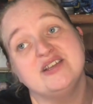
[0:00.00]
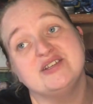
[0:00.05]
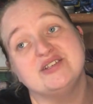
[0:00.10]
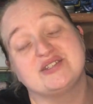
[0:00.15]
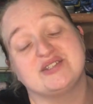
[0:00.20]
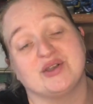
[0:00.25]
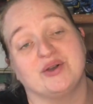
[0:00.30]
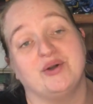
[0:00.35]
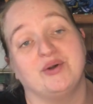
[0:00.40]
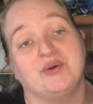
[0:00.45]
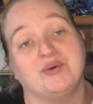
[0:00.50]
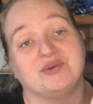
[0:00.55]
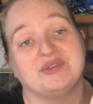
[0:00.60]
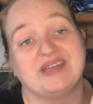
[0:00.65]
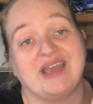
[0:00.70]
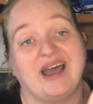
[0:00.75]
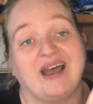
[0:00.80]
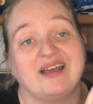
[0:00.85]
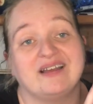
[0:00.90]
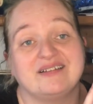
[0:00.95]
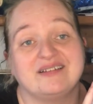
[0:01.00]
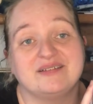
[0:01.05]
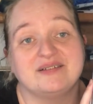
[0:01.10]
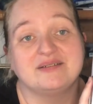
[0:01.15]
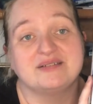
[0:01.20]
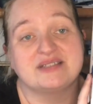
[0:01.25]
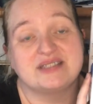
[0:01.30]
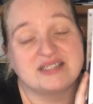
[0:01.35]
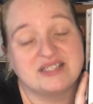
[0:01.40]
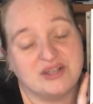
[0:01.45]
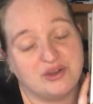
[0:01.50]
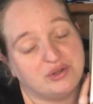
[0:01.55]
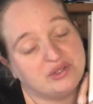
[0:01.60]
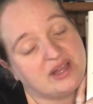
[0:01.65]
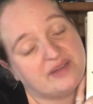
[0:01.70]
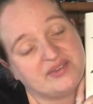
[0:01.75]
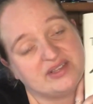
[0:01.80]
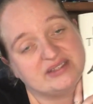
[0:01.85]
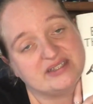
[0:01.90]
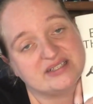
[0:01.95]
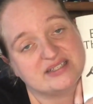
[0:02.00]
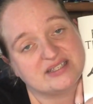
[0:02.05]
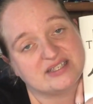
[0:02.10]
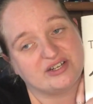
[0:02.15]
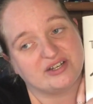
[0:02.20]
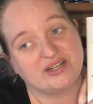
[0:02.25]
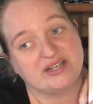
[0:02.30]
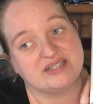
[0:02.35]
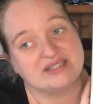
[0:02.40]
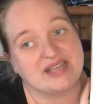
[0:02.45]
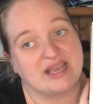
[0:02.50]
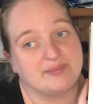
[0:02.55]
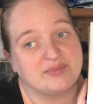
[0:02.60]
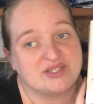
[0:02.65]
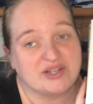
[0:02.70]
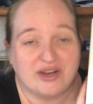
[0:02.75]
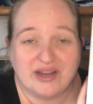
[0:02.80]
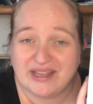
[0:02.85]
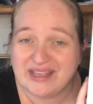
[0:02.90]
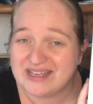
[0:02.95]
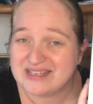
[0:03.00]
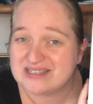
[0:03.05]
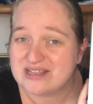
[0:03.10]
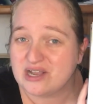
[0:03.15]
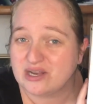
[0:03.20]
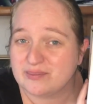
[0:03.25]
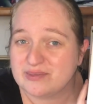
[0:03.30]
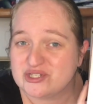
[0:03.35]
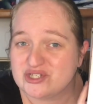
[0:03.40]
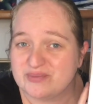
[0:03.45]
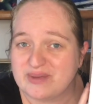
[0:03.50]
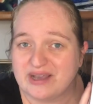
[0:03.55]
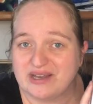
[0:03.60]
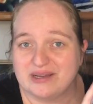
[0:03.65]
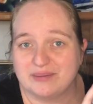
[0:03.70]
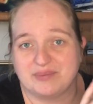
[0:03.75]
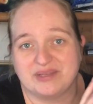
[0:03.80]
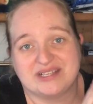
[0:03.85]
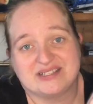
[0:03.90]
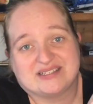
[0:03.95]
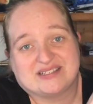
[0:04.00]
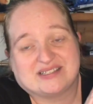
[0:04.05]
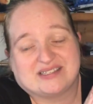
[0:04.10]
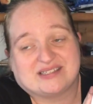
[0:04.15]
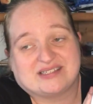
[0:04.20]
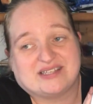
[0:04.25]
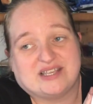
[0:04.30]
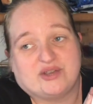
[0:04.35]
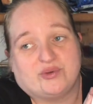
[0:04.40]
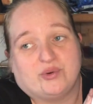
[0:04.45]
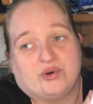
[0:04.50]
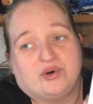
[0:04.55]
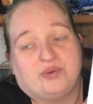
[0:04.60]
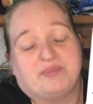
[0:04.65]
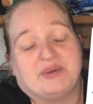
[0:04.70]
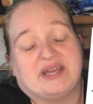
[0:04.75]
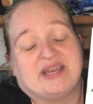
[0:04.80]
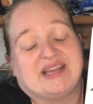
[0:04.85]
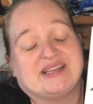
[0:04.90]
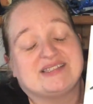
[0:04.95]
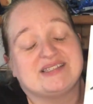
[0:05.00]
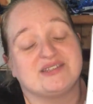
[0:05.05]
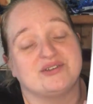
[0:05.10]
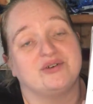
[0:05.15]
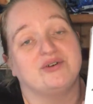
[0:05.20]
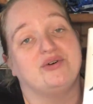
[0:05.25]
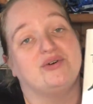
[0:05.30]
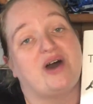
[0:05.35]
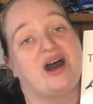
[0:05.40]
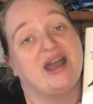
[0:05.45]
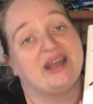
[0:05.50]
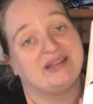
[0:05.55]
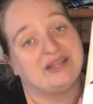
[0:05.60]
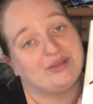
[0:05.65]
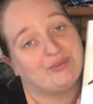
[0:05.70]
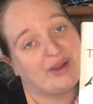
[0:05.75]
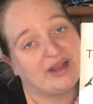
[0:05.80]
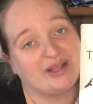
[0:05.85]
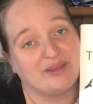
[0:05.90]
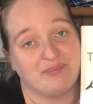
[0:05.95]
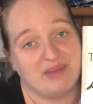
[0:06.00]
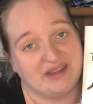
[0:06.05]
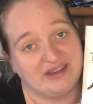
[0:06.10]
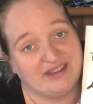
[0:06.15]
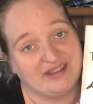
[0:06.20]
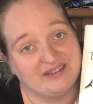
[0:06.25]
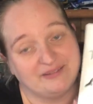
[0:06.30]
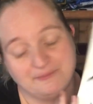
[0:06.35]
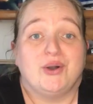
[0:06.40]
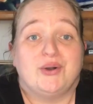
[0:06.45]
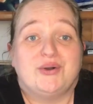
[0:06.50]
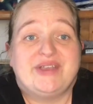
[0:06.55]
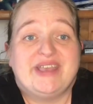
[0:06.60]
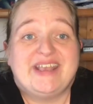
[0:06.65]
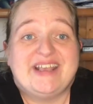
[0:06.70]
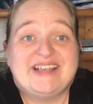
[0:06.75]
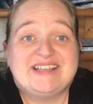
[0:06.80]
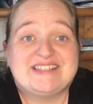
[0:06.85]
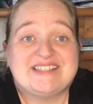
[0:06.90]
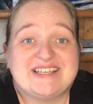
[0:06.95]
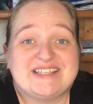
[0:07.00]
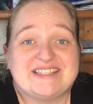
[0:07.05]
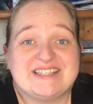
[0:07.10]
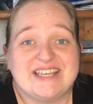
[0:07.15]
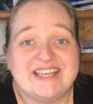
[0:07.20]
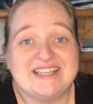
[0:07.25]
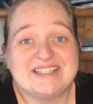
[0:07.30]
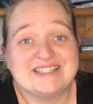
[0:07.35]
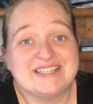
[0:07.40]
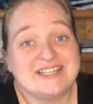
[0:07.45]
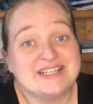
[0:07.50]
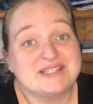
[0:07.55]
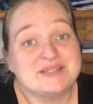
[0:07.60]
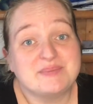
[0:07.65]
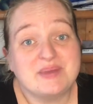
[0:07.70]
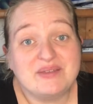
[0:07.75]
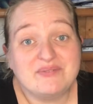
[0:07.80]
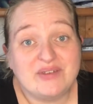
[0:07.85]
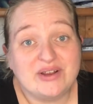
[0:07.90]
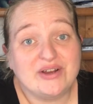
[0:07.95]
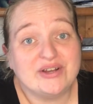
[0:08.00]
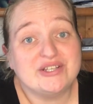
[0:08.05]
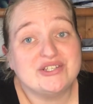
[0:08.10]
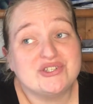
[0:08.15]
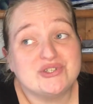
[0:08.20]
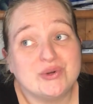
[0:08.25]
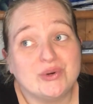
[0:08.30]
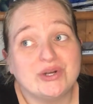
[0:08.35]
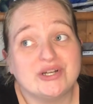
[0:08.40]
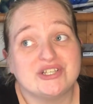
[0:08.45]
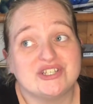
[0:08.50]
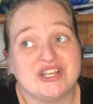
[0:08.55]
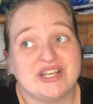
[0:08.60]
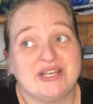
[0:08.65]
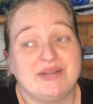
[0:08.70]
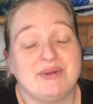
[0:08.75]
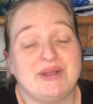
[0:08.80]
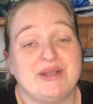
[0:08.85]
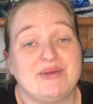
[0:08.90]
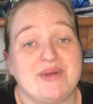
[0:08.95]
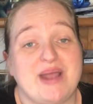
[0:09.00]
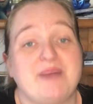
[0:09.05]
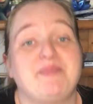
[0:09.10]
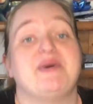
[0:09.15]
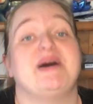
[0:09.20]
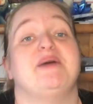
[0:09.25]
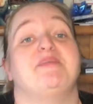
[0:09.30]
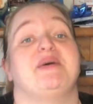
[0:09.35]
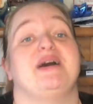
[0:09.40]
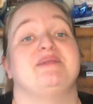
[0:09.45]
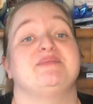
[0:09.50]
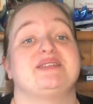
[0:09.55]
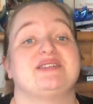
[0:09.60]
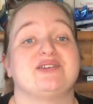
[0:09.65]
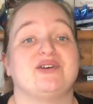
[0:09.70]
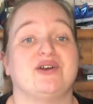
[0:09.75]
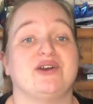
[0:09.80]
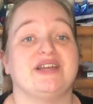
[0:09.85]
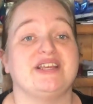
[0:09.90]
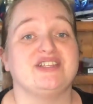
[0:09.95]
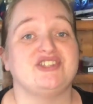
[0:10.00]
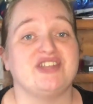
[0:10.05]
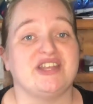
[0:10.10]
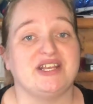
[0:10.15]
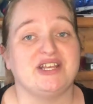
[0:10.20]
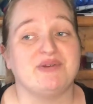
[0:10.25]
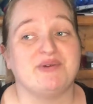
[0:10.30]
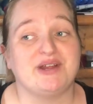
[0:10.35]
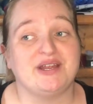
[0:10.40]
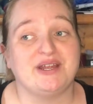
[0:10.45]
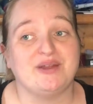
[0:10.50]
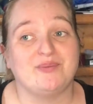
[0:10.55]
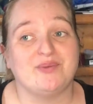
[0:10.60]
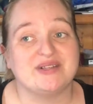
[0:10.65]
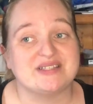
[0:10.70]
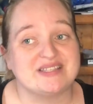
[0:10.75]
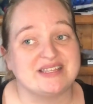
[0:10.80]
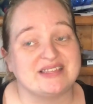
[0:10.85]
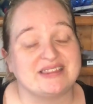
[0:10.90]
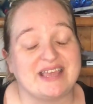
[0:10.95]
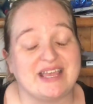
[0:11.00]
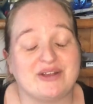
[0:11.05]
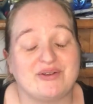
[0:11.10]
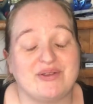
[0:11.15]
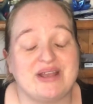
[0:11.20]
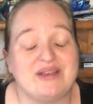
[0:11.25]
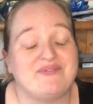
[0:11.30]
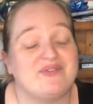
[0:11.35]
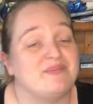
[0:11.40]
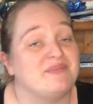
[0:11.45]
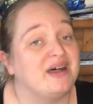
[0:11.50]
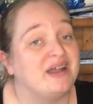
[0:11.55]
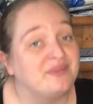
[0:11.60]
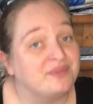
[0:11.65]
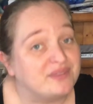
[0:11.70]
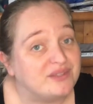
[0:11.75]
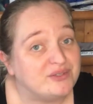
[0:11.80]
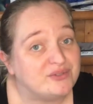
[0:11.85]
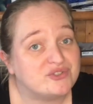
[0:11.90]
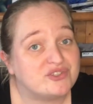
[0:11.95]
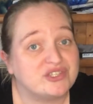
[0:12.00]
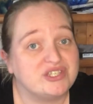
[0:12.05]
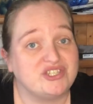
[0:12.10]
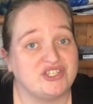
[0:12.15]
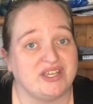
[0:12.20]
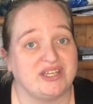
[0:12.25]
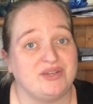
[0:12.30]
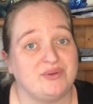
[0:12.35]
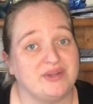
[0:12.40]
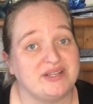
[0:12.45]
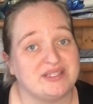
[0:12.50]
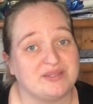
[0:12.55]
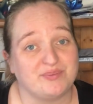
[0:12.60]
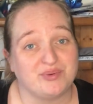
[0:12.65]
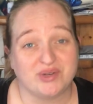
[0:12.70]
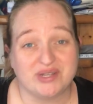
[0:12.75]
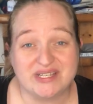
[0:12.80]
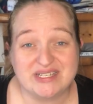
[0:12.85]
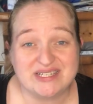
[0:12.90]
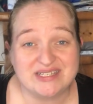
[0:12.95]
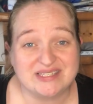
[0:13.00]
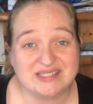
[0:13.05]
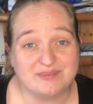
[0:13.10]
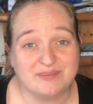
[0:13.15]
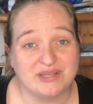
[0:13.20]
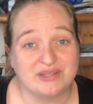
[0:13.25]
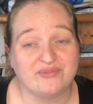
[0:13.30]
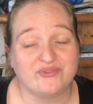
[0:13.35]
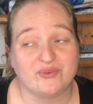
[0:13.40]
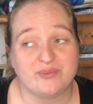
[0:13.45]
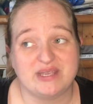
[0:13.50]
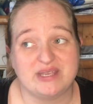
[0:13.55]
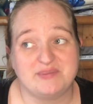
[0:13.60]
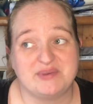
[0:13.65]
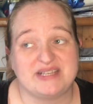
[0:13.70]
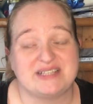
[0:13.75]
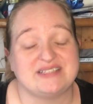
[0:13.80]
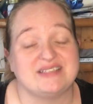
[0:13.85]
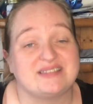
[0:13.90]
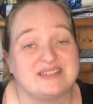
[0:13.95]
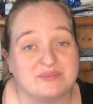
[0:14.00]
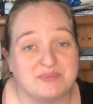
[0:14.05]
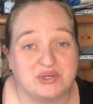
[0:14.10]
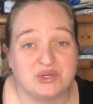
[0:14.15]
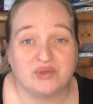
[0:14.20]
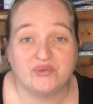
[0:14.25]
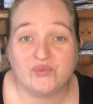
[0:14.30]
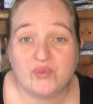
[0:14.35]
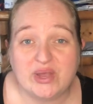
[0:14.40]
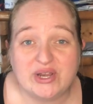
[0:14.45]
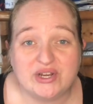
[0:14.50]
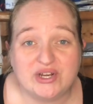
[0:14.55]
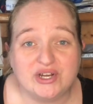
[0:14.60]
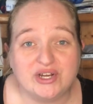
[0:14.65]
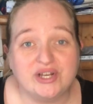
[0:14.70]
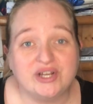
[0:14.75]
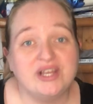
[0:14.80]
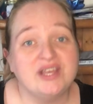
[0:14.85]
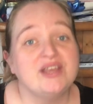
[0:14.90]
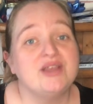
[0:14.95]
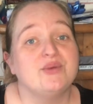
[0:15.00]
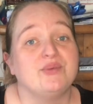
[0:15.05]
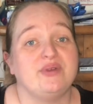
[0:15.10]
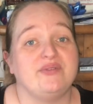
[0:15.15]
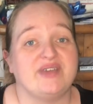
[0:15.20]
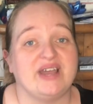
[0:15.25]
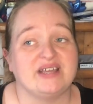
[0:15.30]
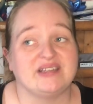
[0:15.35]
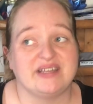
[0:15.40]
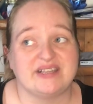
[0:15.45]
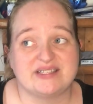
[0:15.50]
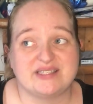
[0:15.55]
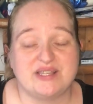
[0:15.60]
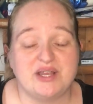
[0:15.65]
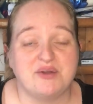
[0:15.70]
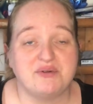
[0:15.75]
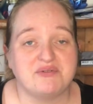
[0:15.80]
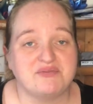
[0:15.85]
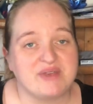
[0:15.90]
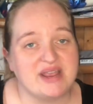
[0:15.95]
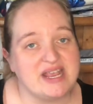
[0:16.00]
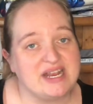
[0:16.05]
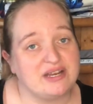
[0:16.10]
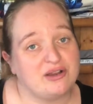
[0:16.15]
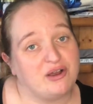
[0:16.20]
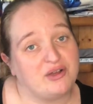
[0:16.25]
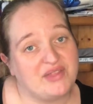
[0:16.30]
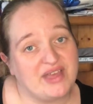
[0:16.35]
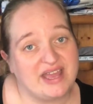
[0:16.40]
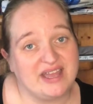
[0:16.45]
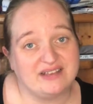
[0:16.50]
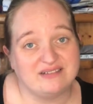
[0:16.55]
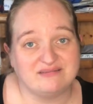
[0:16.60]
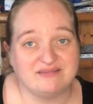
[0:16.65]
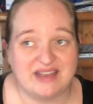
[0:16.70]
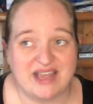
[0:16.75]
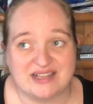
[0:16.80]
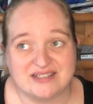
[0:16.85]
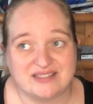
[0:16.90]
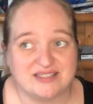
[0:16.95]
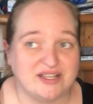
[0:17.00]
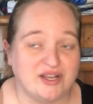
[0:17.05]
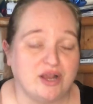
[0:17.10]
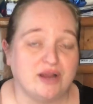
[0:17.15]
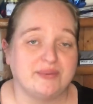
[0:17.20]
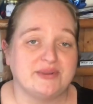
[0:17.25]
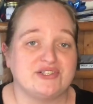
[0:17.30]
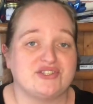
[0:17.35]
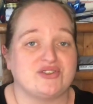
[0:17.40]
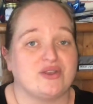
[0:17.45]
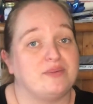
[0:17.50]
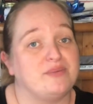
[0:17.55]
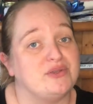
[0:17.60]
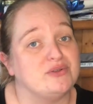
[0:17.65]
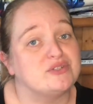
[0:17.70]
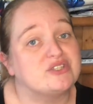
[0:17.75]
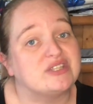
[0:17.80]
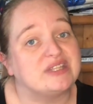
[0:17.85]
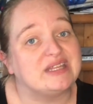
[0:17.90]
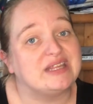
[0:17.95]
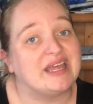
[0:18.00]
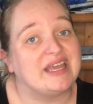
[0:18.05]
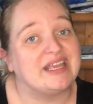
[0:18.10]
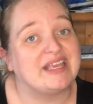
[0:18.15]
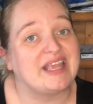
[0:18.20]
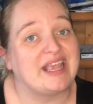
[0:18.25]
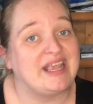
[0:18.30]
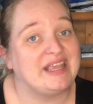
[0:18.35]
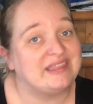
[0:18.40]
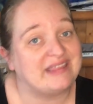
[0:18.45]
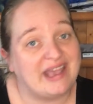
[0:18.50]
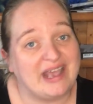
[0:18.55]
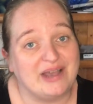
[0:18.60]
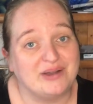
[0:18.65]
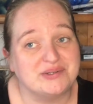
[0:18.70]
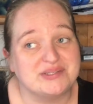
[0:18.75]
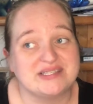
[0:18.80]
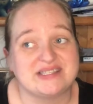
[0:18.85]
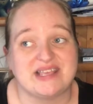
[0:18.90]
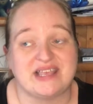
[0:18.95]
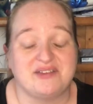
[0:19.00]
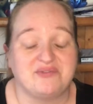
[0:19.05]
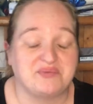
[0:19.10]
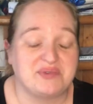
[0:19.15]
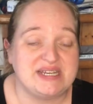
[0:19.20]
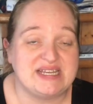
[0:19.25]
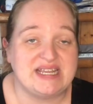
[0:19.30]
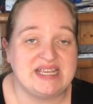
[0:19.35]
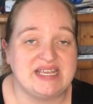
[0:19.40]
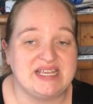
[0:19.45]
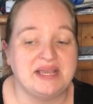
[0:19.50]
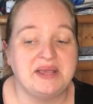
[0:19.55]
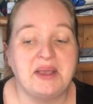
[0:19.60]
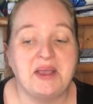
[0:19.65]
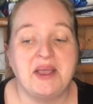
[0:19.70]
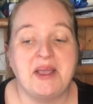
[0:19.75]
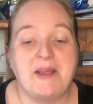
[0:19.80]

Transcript: So yeah. Still loving this series. I'm sorry I can't talk much about it because it's a sequel, but I still highly recommend it. Okay, guys, that's it. That is my very short January wrap-up. I'm sorry January wasn't that great of a month. Usually January is a pretty decent month for me because it's the middle of winter. We've got like snow and rain and all that nasty garbage, so I'm usually like in the house and reading.